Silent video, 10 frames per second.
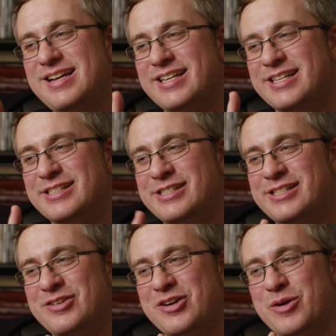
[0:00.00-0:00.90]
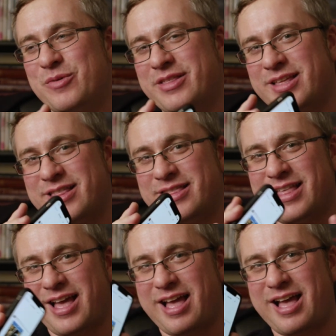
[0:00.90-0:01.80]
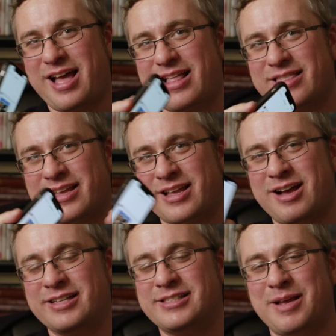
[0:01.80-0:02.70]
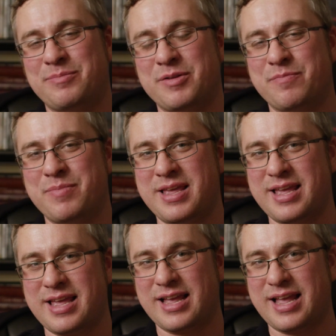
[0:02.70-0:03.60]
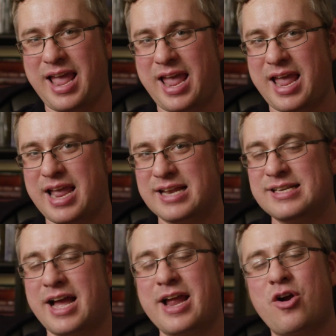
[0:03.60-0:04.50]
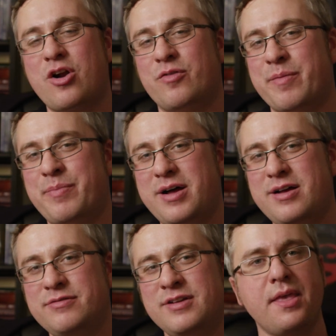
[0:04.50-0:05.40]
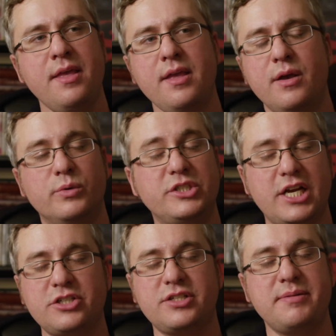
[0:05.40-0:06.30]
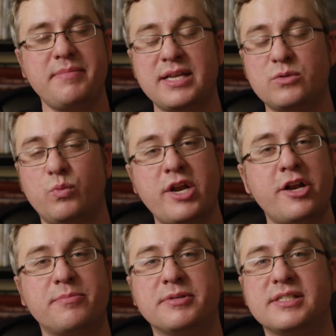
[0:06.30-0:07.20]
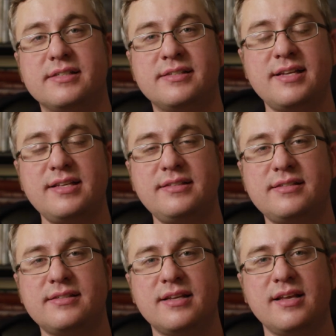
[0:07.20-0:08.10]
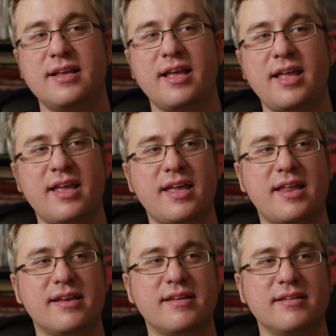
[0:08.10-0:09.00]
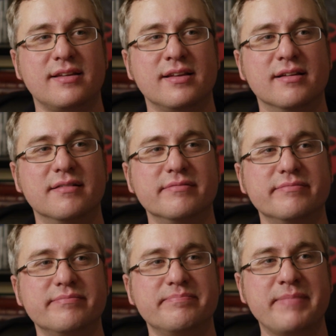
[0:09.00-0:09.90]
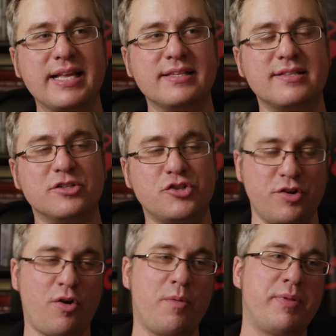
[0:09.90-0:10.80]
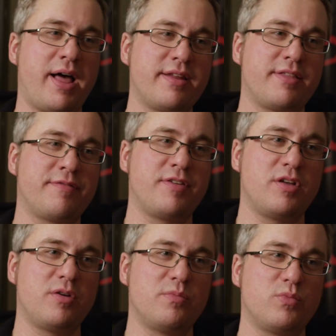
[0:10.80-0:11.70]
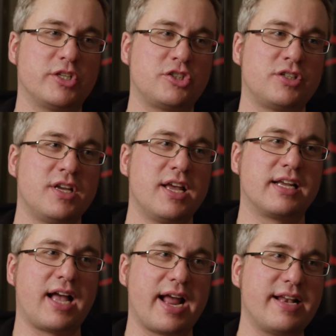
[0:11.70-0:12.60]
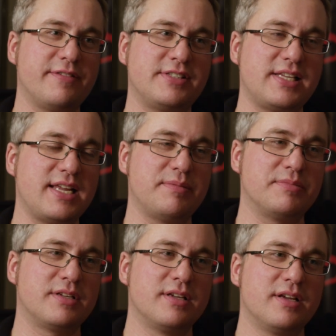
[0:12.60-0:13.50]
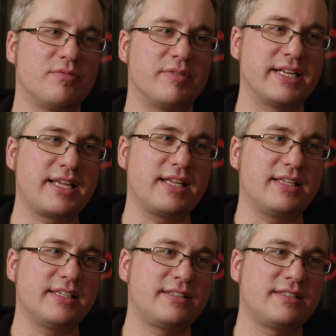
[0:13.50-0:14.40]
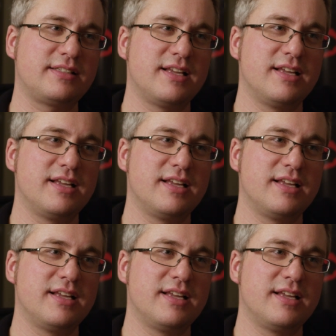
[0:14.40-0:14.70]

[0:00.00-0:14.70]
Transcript: consider it within the concept of being a Die Hard ripoff, which actually makes 100% sense and makes the general plot of the film, which kind of seemed ridiculous,